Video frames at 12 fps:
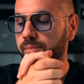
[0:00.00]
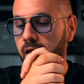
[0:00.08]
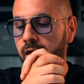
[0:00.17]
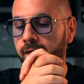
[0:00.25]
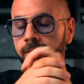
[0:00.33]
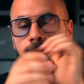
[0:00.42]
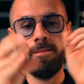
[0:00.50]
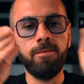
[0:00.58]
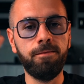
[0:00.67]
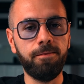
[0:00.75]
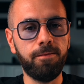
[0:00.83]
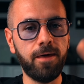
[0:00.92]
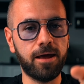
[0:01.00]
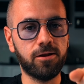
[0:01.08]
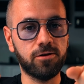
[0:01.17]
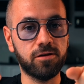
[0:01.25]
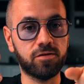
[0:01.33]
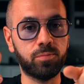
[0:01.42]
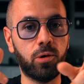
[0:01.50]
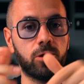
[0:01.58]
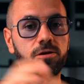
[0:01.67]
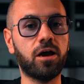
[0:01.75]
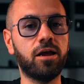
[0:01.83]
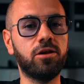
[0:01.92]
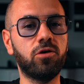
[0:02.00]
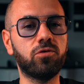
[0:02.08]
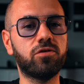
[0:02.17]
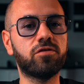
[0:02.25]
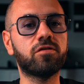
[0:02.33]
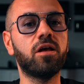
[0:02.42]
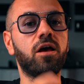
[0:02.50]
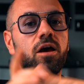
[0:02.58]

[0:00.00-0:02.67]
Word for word: And then on the spot, I noticed